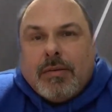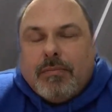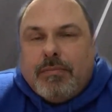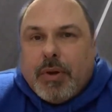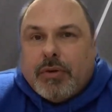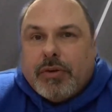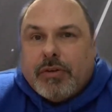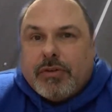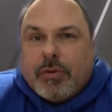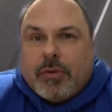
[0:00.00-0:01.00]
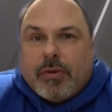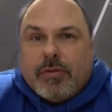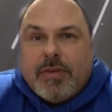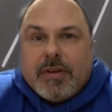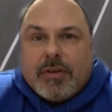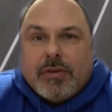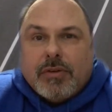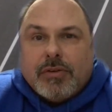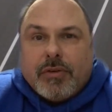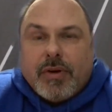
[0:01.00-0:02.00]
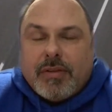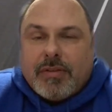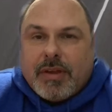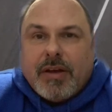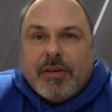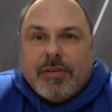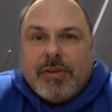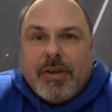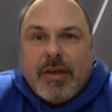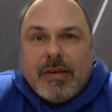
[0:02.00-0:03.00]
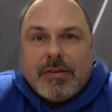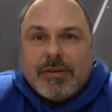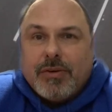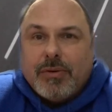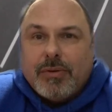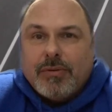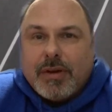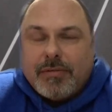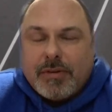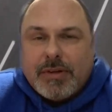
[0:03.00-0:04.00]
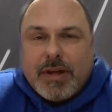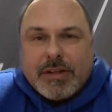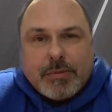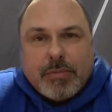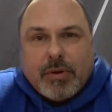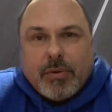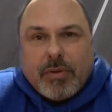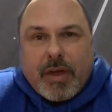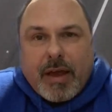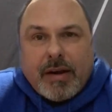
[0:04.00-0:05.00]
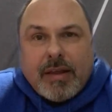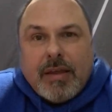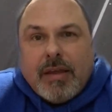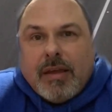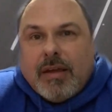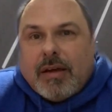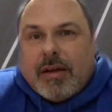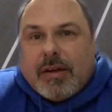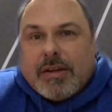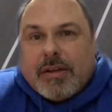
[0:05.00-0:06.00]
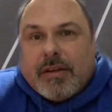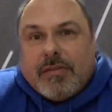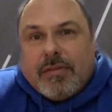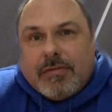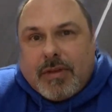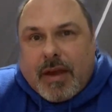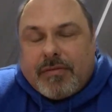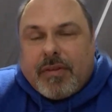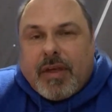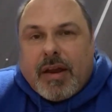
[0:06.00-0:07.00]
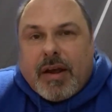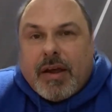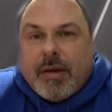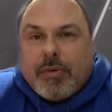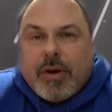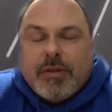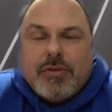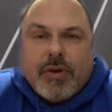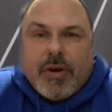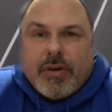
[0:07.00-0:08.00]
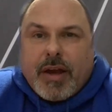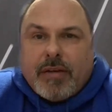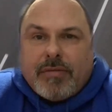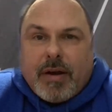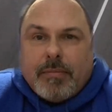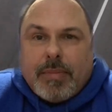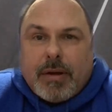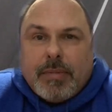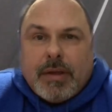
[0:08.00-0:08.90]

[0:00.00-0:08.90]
buildings or vehicles or anything else, so definitely dodged the bullet with that. After that, I upgraded to an air diaphragm pump.